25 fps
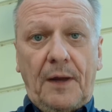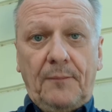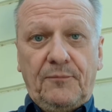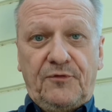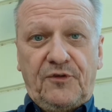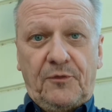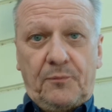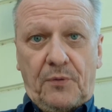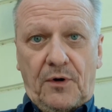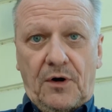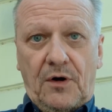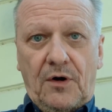to
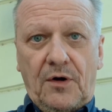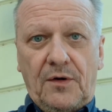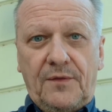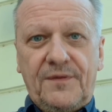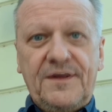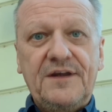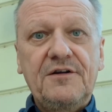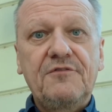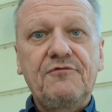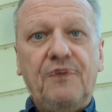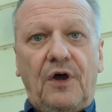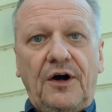Prague, the
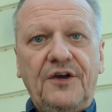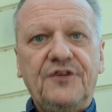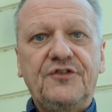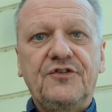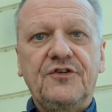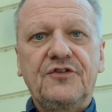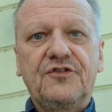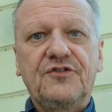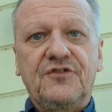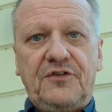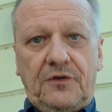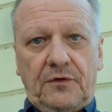advice is
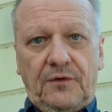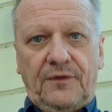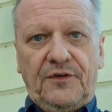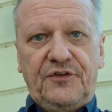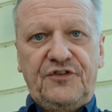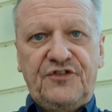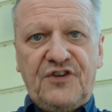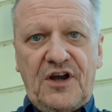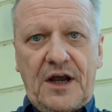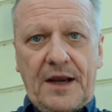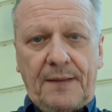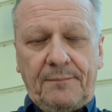still the
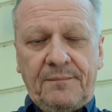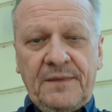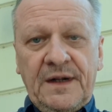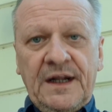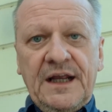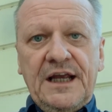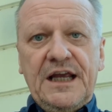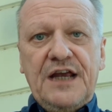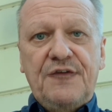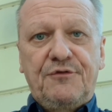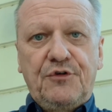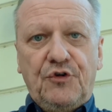same.
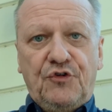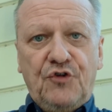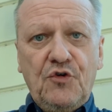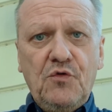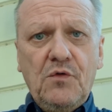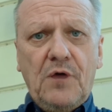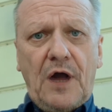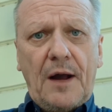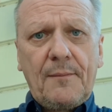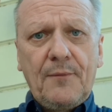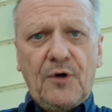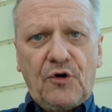If you do
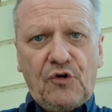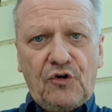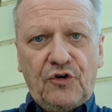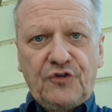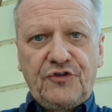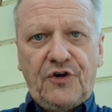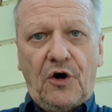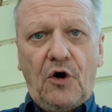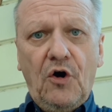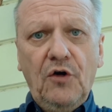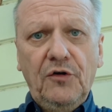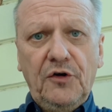come across a
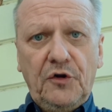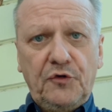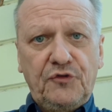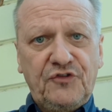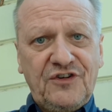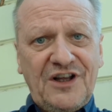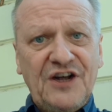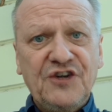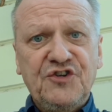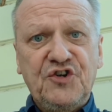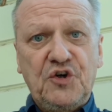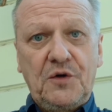hollow
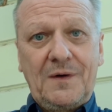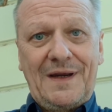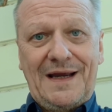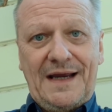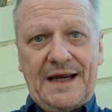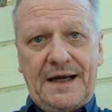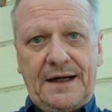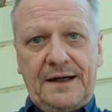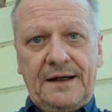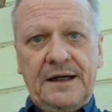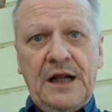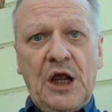statue
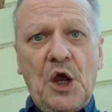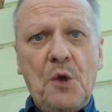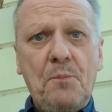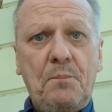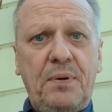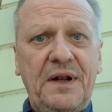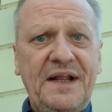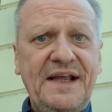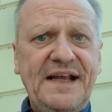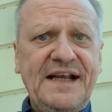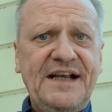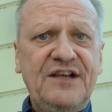here,
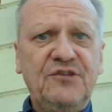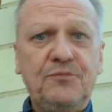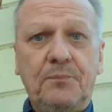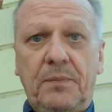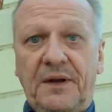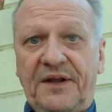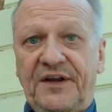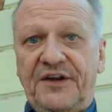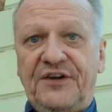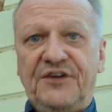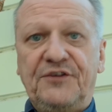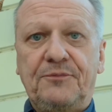please,
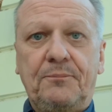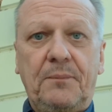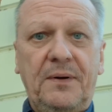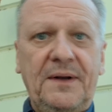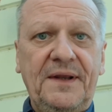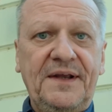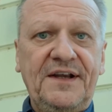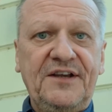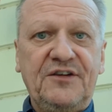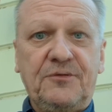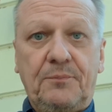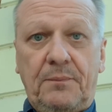please,
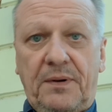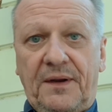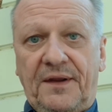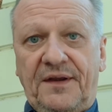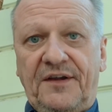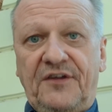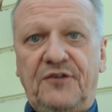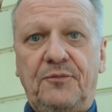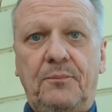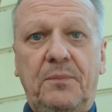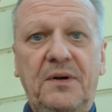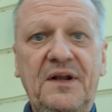please,
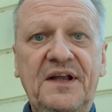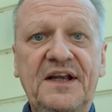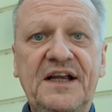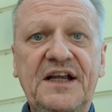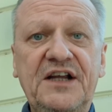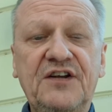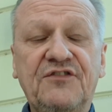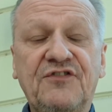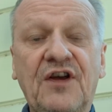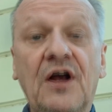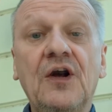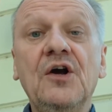please,
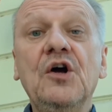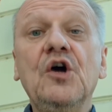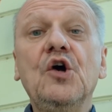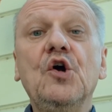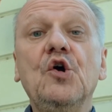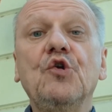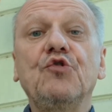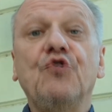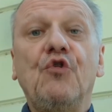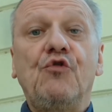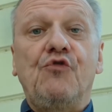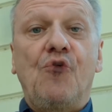please,
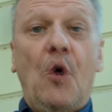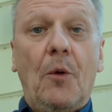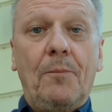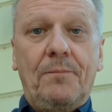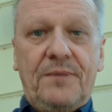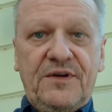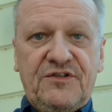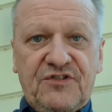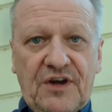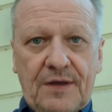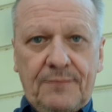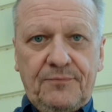do not be
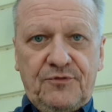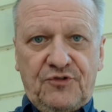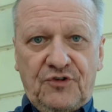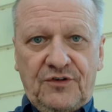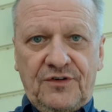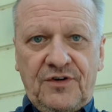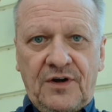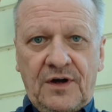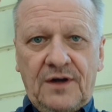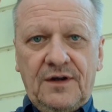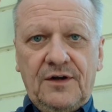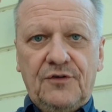tempted
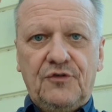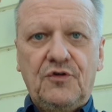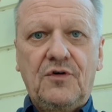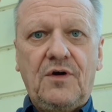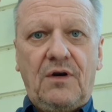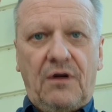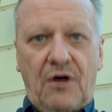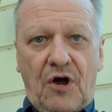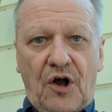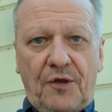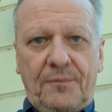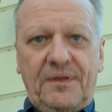to
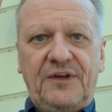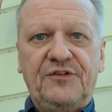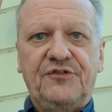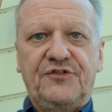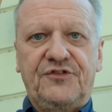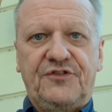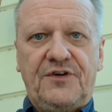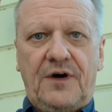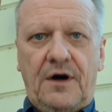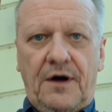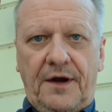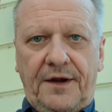climb
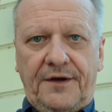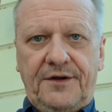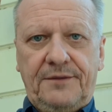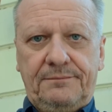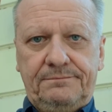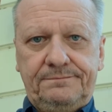inside.